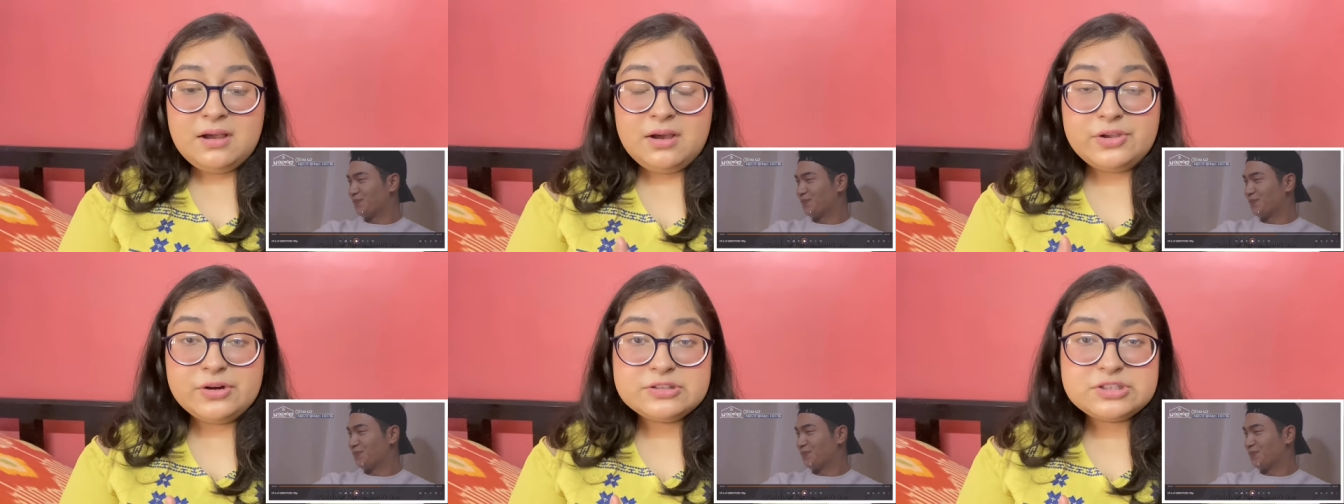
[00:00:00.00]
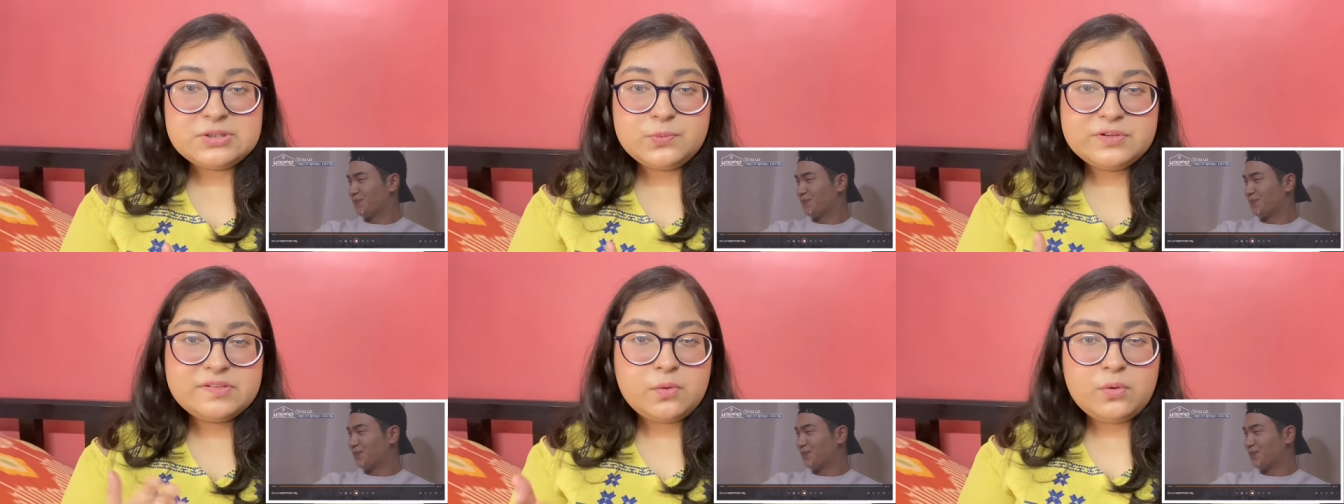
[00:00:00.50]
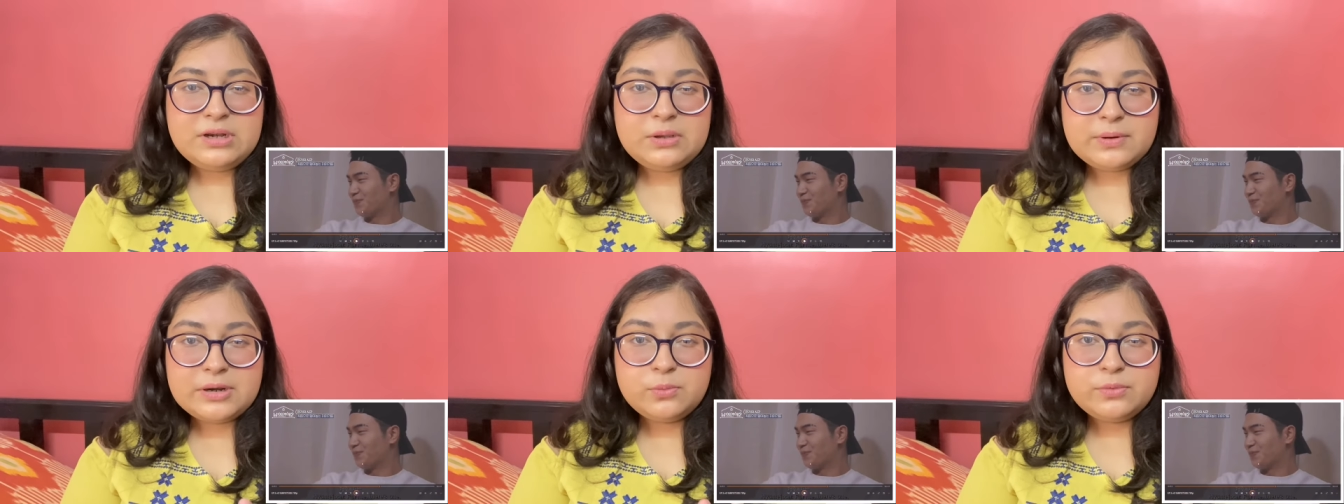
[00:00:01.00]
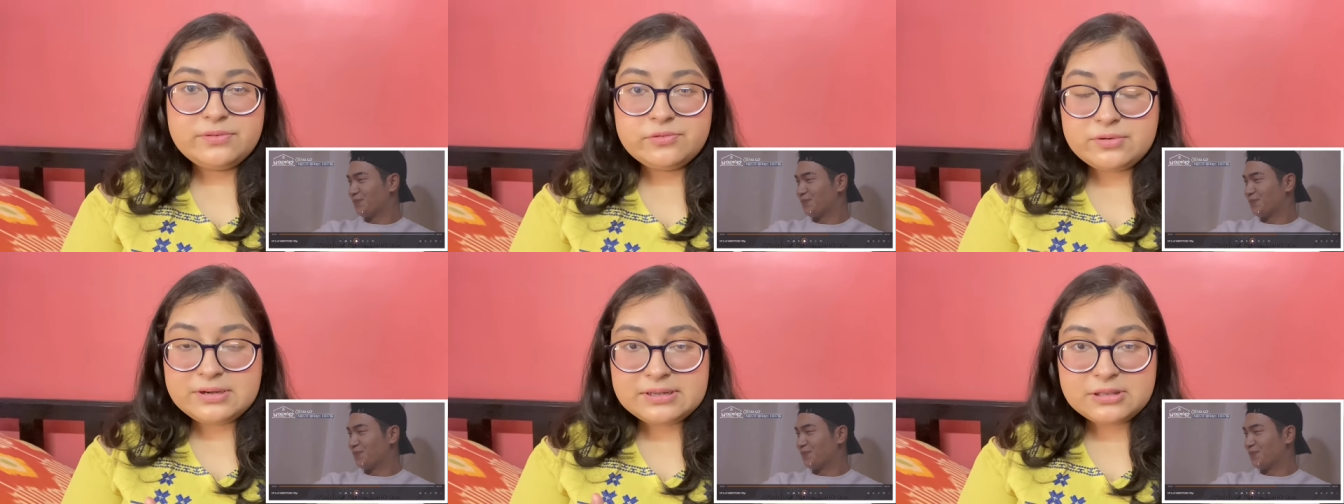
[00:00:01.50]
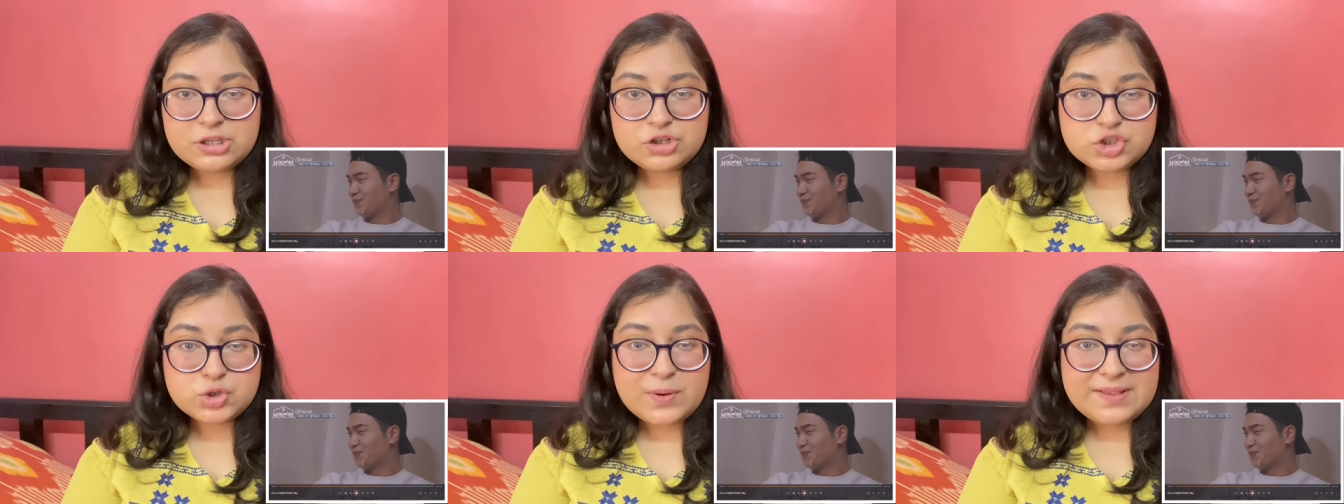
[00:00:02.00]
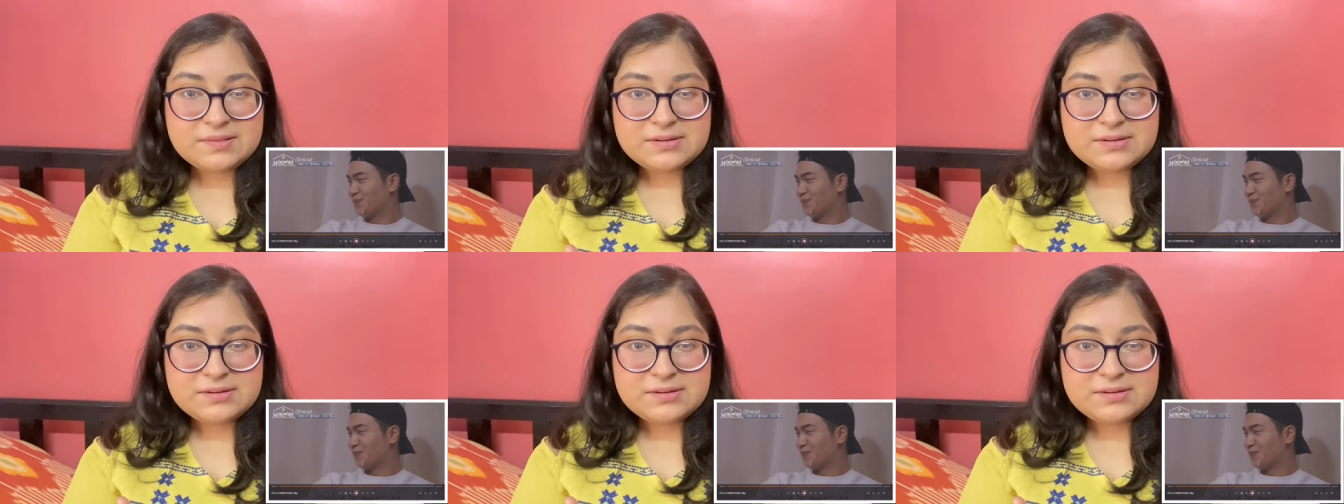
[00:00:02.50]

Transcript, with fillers: uh, Hyungjun was the only one who was treating this show as a